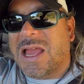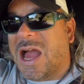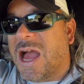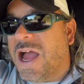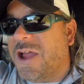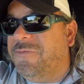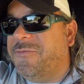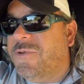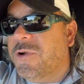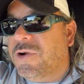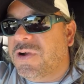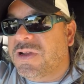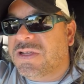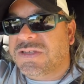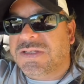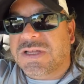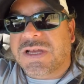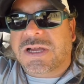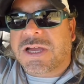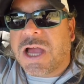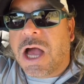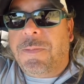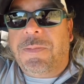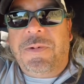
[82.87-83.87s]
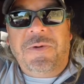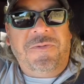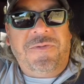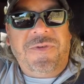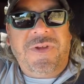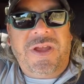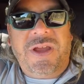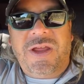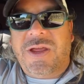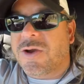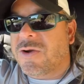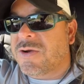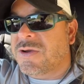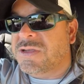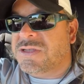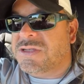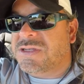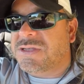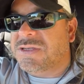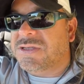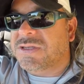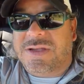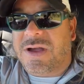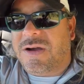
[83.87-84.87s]
I've noticed a couple
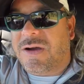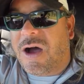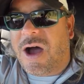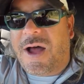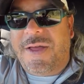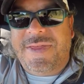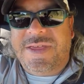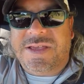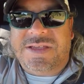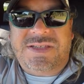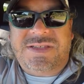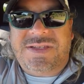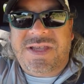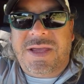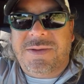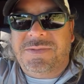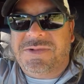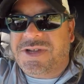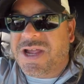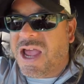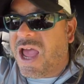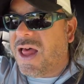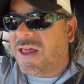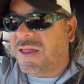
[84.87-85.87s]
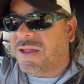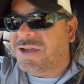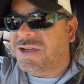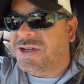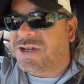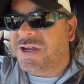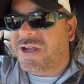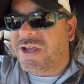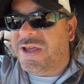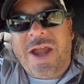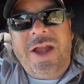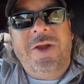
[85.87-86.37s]
videos on this same challenge.